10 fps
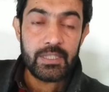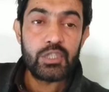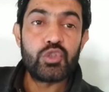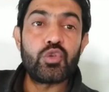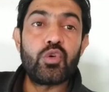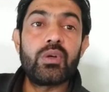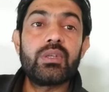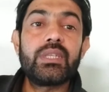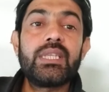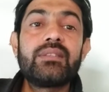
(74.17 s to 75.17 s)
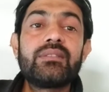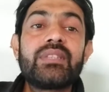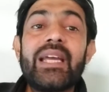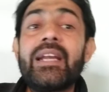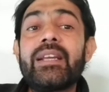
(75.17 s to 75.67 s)
So in
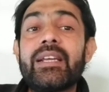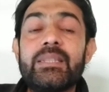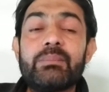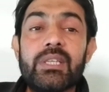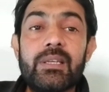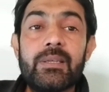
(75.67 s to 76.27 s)
that animal,